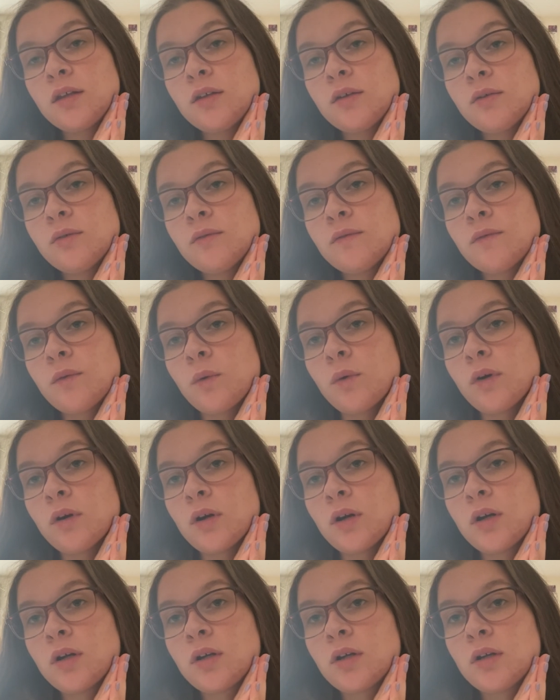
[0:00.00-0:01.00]
you
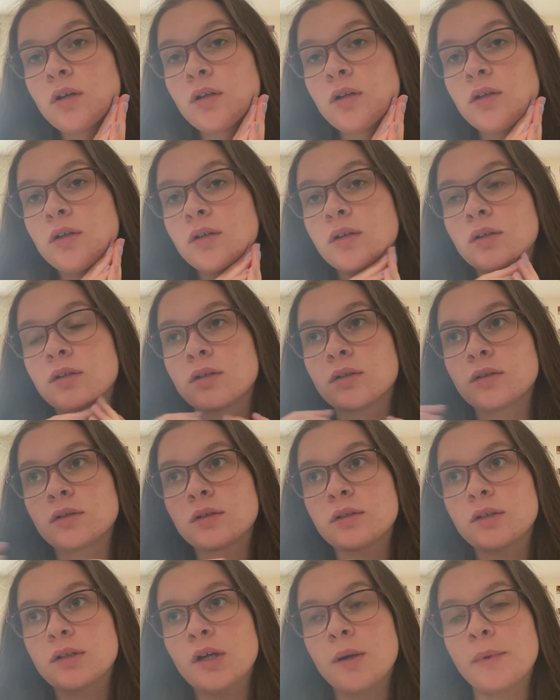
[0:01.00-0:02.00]
for
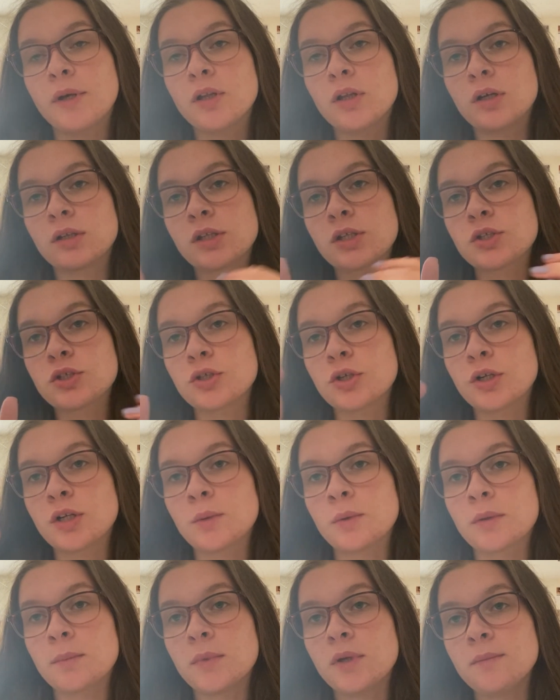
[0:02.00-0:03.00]
coming along this journey
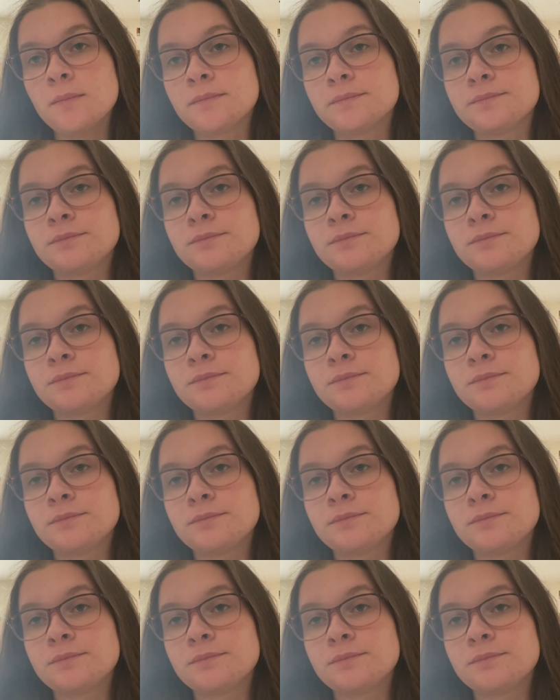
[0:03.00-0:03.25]
with me.